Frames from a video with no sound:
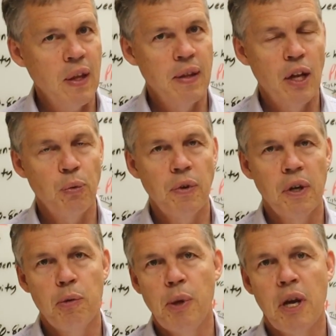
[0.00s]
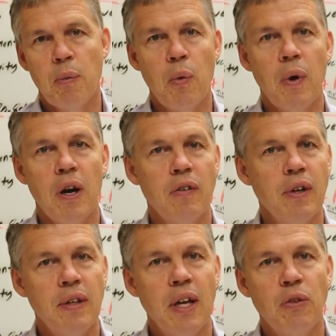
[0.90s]
That's when you're going to become aware of
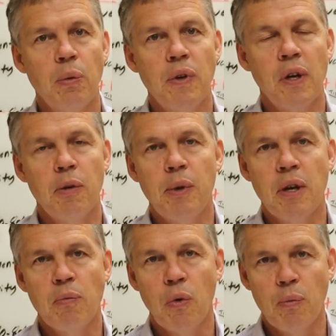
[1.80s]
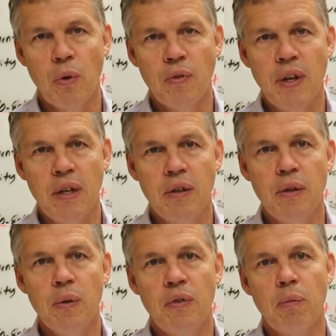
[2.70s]
it. That's when you're going to become more motivated to
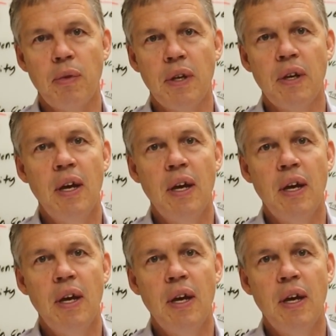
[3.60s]
do something.